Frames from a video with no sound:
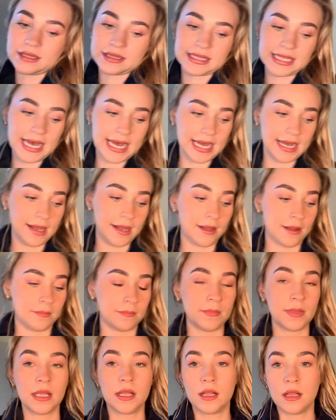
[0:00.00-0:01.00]

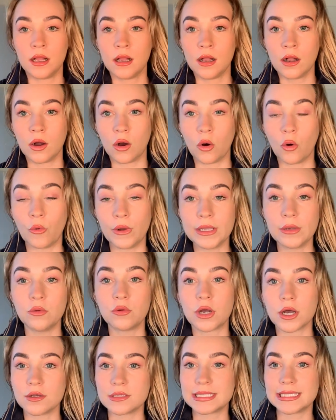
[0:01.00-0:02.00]
that oil
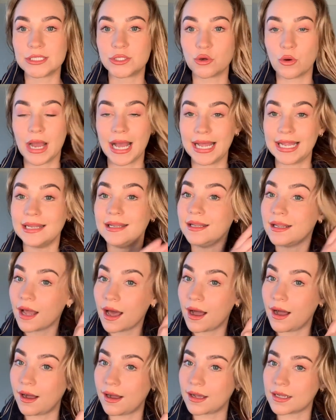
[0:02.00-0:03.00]
goes into your hair
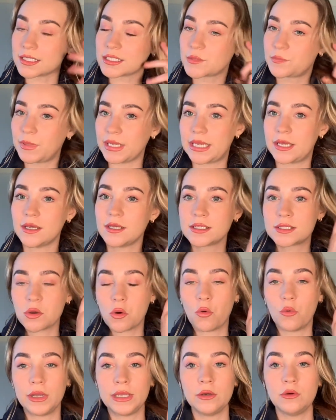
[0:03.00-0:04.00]
last, because
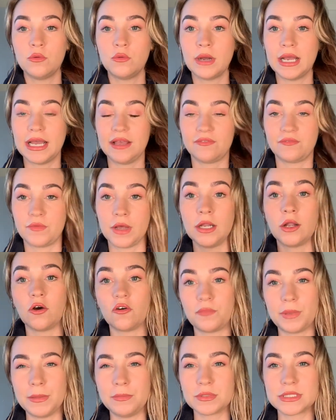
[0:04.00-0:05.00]
oil, if a lot
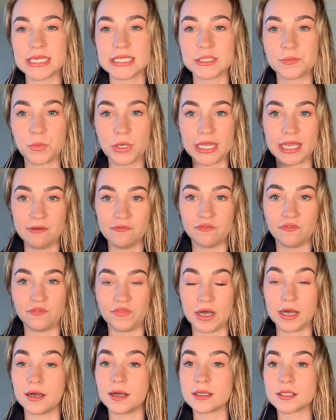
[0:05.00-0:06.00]
of people tend to put it in
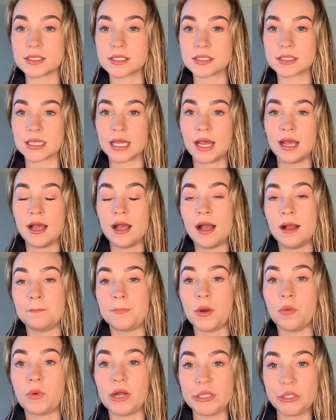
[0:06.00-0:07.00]
first,
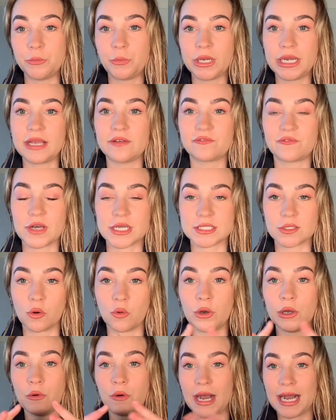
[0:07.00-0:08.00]
but when you put it in first,
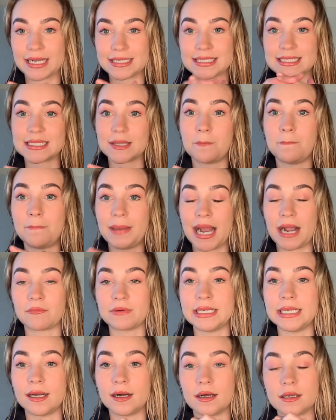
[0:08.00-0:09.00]
oil acts as a
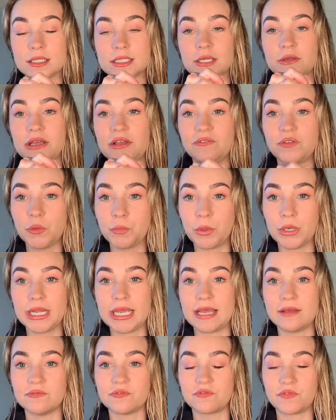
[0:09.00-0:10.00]
barrier. So if you put
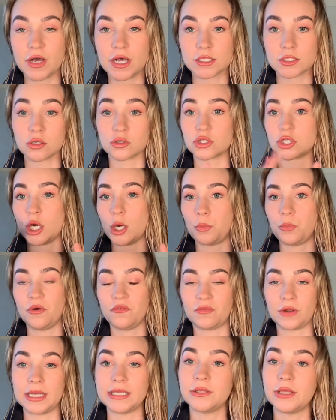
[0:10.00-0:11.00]
it in first on top
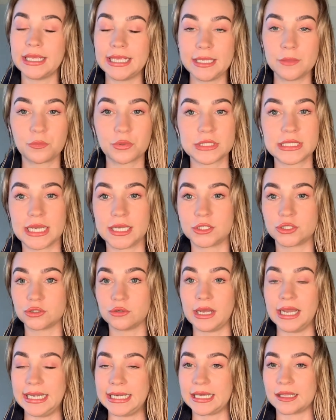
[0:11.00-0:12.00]
of like your heat protection
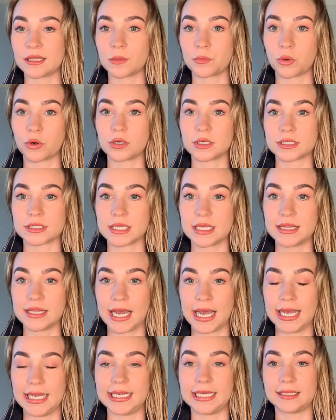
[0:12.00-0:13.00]
or any other products like
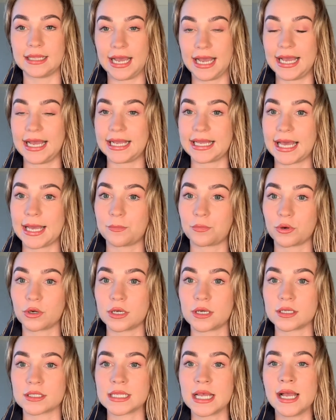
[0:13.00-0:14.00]
that, any other hair care
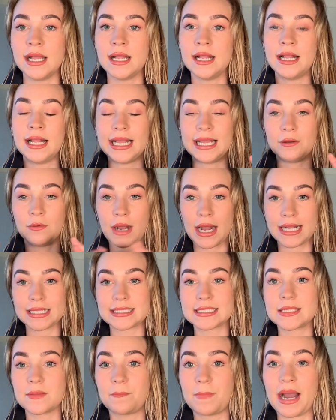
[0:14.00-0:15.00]
products, it will
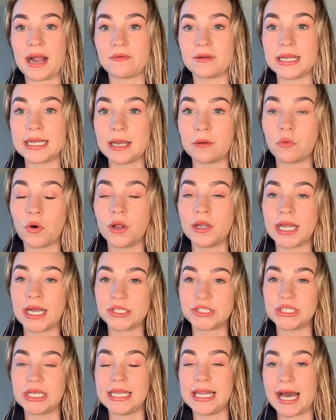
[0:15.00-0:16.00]
act as a barrier and it won't
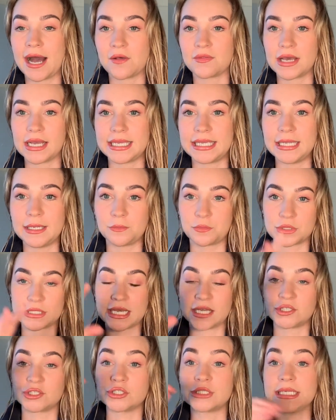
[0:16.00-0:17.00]
actually allow that heat
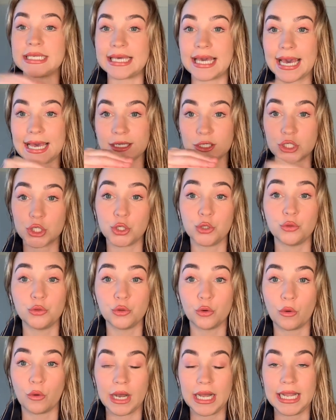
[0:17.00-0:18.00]
protection to get to
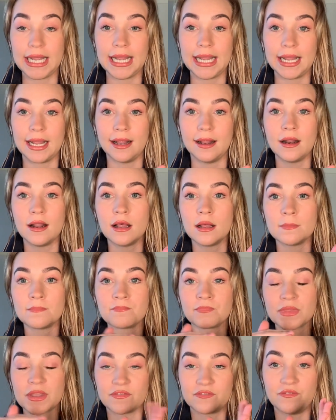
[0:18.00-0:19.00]
your hair
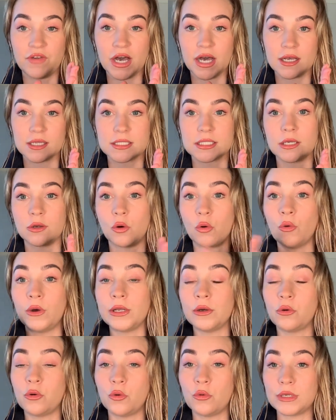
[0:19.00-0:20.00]
first. So
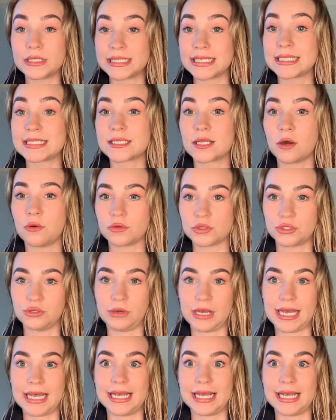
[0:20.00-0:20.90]
oil always needs to go onto your hair